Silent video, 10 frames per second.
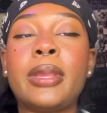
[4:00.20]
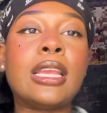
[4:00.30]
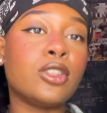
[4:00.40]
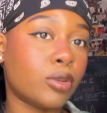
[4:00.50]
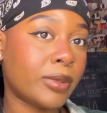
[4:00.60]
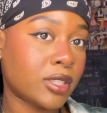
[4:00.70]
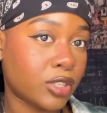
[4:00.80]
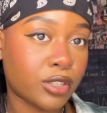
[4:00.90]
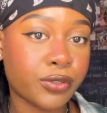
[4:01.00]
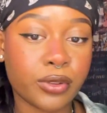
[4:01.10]
angel
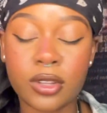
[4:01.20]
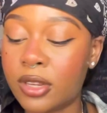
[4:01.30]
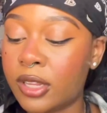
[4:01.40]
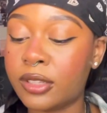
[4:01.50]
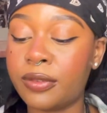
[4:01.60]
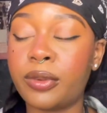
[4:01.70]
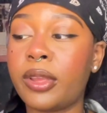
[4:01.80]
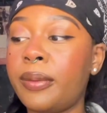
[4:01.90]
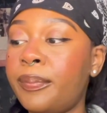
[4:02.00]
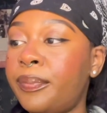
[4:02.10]
messages for the collective,
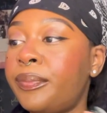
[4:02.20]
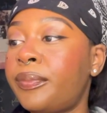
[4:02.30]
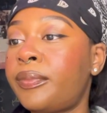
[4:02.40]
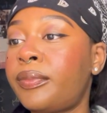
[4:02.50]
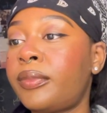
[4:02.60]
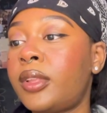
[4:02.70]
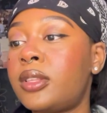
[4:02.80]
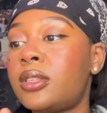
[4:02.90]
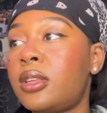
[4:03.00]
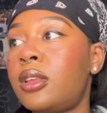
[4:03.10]
okay?
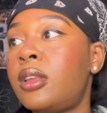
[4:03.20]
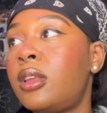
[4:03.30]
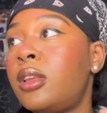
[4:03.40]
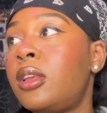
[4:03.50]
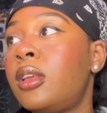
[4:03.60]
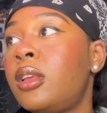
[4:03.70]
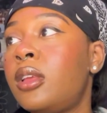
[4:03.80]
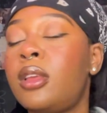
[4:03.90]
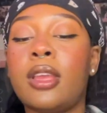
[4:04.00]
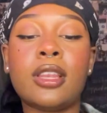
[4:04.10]
Let's see.
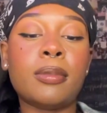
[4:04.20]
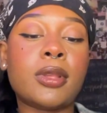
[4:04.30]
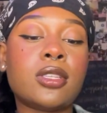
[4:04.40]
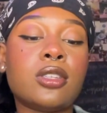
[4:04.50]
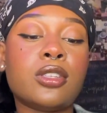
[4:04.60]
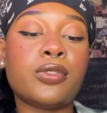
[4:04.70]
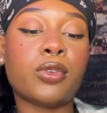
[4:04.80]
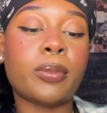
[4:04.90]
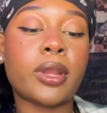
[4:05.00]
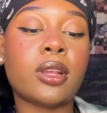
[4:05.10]
Any messages
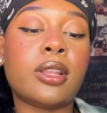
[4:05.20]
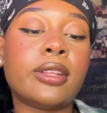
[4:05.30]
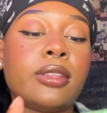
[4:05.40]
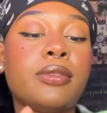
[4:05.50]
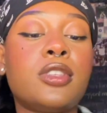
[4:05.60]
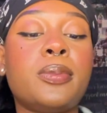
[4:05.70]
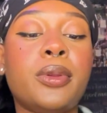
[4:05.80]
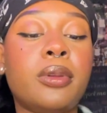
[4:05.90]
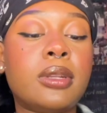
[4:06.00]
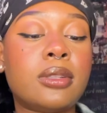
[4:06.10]
for my collective
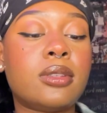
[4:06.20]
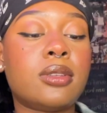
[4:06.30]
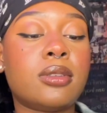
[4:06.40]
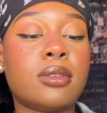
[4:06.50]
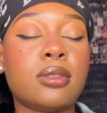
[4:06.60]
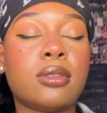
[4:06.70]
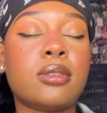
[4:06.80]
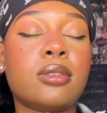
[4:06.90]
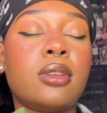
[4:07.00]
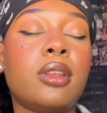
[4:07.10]
spirit?
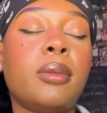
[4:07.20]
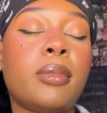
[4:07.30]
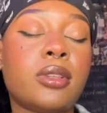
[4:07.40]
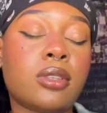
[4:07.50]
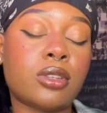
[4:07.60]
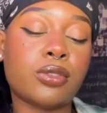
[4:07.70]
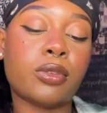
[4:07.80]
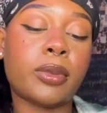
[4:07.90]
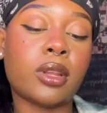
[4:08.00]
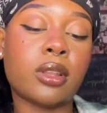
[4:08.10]
Any messages
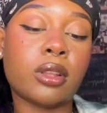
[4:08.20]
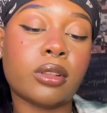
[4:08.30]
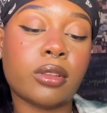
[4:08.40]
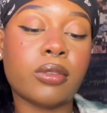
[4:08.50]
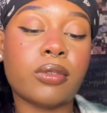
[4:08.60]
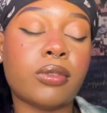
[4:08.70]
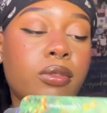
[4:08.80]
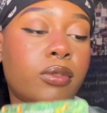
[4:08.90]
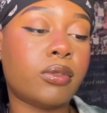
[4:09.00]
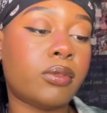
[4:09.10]
for my collective?
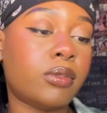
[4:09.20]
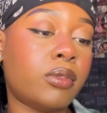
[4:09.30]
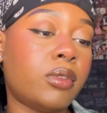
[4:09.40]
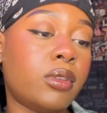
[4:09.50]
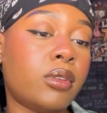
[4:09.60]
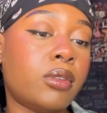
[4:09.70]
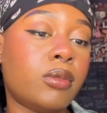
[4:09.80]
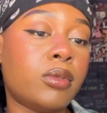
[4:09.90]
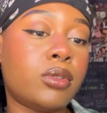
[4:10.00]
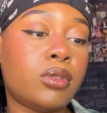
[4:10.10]

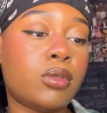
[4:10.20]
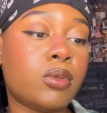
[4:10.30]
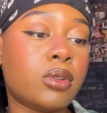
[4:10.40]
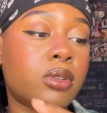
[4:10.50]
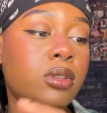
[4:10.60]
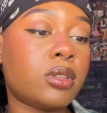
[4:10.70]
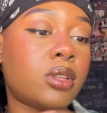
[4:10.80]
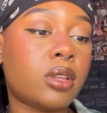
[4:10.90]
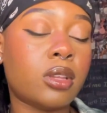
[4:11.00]
What do you want to say?